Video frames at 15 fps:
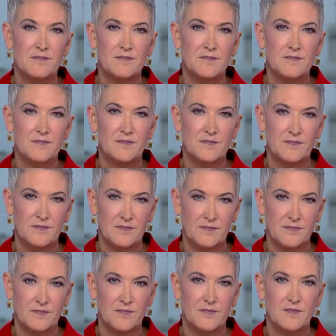
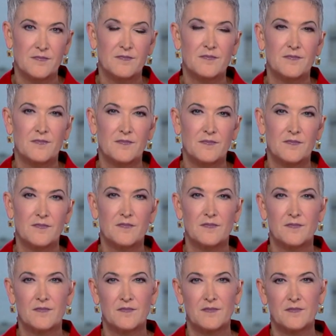
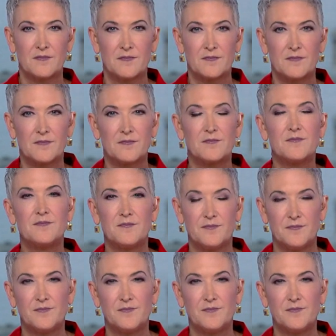This person isn't speaking.